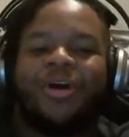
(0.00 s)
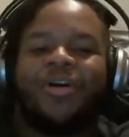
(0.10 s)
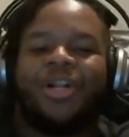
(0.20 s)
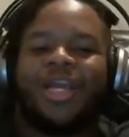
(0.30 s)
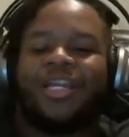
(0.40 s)
are
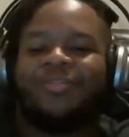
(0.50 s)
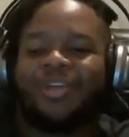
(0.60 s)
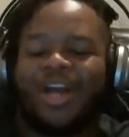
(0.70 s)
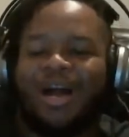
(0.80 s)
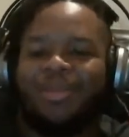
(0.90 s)

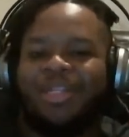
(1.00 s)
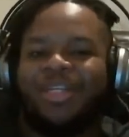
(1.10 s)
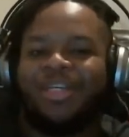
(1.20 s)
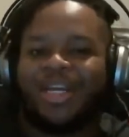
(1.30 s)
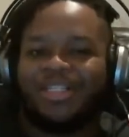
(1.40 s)
negatively
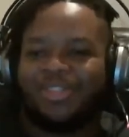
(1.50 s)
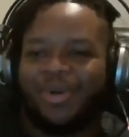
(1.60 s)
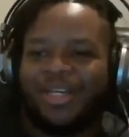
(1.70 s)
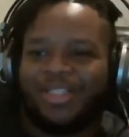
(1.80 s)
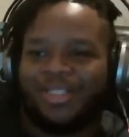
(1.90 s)
commenting against the
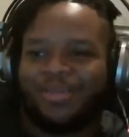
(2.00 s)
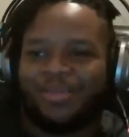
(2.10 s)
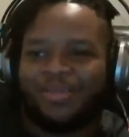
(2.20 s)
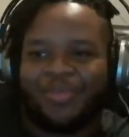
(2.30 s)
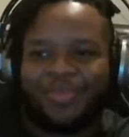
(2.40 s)
racism.
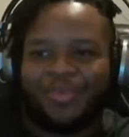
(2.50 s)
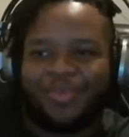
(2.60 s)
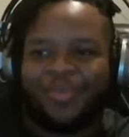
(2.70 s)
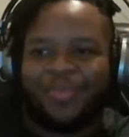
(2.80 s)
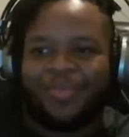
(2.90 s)

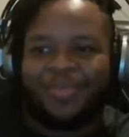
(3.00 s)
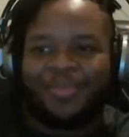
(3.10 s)
Right.